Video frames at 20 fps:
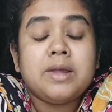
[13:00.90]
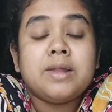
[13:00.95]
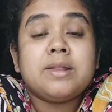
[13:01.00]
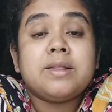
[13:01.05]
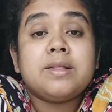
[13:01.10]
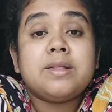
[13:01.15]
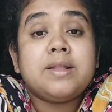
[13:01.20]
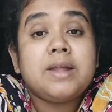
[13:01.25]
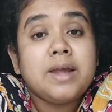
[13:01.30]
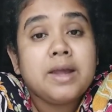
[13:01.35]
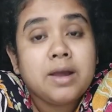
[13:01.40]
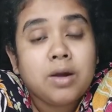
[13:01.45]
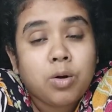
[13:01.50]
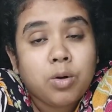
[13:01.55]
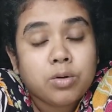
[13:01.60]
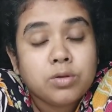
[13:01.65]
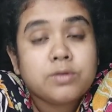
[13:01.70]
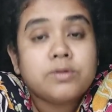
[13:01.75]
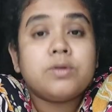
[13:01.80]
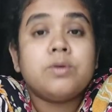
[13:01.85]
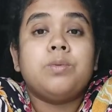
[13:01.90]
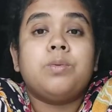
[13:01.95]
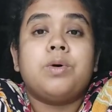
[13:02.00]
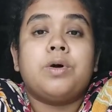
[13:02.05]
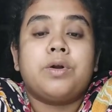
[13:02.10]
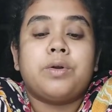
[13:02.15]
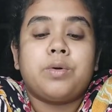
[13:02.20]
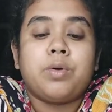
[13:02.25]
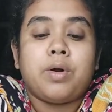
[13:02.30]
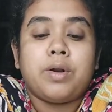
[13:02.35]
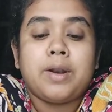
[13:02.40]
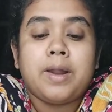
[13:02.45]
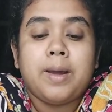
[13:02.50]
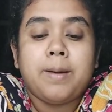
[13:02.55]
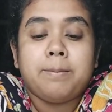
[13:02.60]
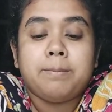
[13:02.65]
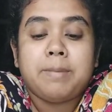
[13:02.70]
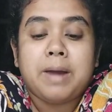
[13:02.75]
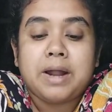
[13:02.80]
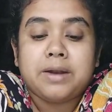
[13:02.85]
They also work on
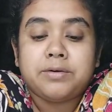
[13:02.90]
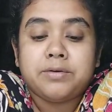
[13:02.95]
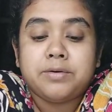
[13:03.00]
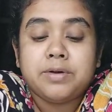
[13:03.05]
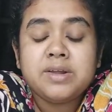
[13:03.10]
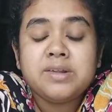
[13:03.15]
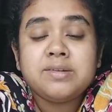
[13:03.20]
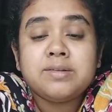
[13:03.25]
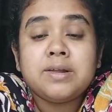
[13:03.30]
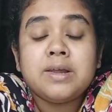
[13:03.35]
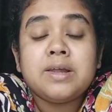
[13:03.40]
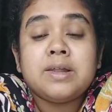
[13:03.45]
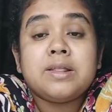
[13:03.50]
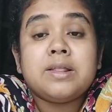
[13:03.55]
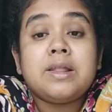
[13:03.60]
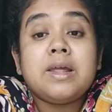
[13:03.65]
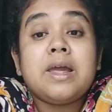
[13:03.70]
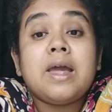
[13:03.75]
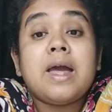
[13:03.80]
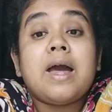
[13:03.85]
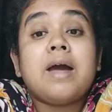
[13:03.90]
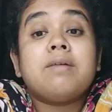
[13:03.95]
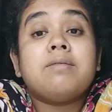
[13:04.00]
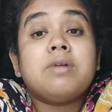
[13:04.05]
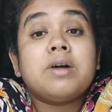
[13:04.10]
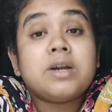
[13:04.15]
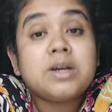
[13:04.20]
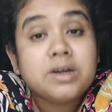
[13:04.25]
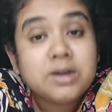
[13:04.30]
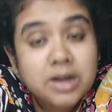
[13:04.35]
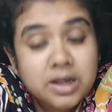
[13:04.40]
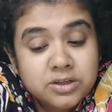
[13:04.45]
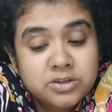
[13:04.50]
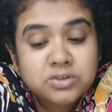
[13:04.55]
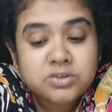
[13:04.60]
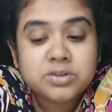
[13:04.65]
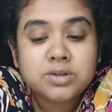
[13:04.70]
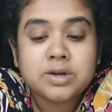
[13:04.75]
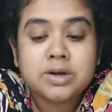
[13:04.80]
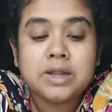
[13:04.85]
batteries. They have a touch
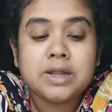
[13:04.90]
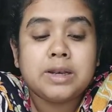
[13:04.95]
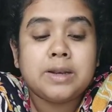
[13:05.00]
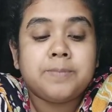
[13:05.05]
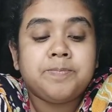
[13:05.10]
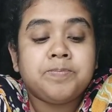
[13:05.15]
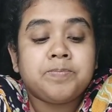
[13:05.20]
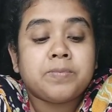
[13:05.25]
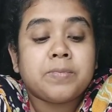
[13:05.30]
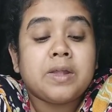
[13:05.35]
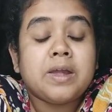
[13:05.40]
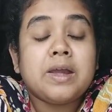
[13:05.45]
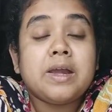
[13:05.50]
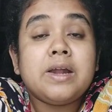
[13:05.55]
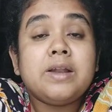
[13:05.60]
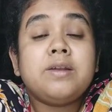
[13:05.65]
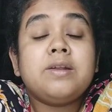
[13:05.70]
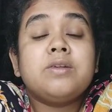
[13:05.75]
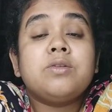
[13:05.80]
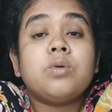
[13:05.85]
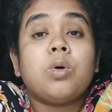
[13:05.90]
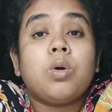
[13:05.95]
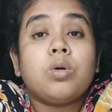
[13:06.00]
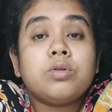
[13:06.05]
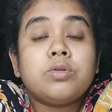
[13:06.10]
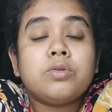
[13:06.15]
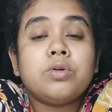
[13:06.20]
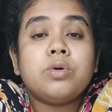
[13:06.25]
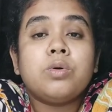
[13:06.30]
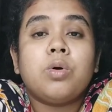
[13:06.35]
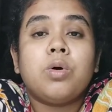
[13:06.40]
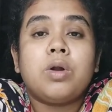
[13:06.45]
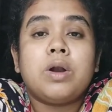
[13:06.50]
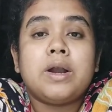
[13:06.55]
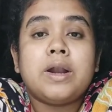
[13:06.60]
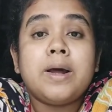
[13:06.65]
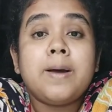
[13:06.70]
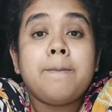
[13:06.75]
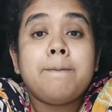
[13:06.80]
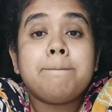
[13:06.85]
screen. It is also called
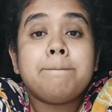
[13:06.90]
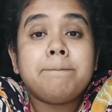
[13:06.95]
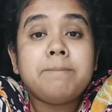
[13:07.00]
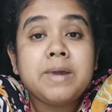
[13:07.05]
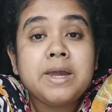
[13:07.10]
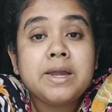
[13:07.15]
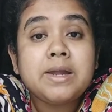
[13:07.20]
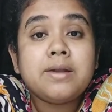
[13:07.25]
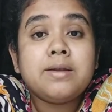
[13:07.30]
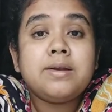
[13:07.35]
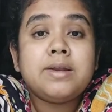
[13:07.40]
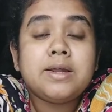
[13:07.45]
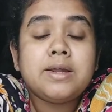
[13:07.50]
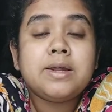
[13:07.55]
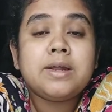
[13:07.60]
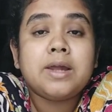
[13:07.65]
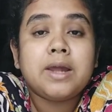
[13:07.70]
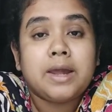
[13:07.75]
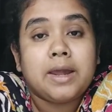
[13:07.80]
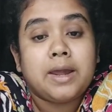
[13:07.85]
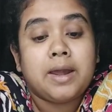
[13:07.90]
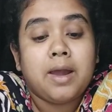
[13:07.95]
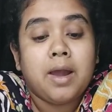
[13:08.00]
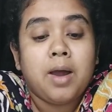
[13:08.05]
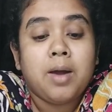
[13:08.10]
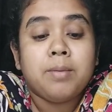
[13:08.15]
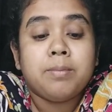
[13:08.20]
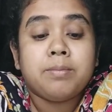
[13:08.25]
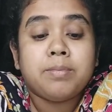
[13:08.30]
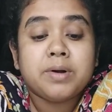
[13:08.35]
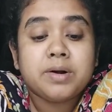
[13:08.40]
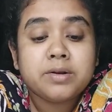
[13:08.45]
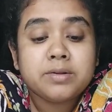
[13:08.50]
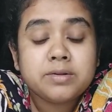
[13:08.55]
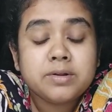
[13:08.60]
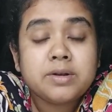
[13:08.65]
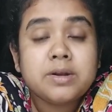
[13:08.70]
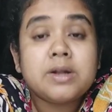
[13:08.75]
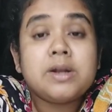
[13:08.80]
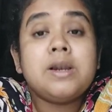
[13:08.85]
a PDA,
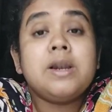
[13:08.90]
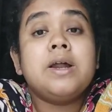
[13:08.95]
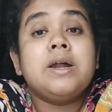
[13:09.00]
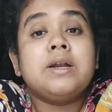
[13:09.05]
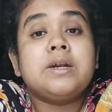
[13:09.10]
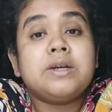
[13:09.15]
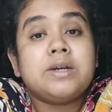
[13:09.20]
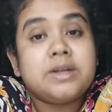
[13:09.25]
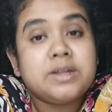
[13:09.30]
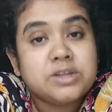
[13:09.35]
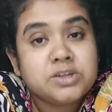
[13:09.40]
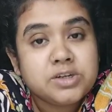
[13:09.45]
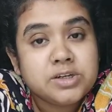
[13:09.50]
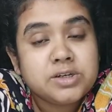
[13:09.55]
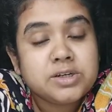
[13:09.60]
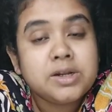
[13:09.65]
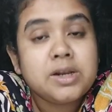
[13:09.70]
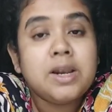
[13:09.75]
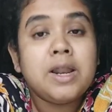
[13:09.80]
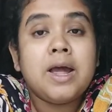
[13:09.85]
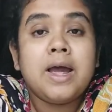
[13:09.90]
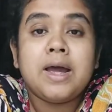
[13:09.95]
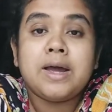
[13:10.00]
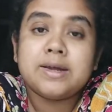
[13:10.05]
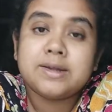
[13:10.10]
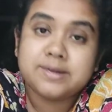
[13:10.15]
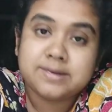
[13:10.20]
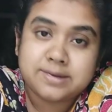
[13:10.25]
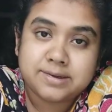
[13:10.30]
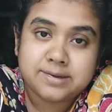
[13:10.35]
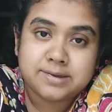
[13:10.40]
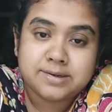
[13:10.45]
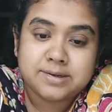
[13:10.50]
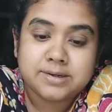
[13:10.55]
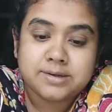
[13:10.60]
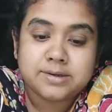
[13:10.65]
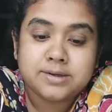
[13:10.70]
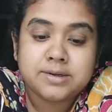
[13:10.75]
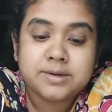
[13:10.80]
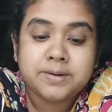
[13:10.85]
Personal Digital Assistant.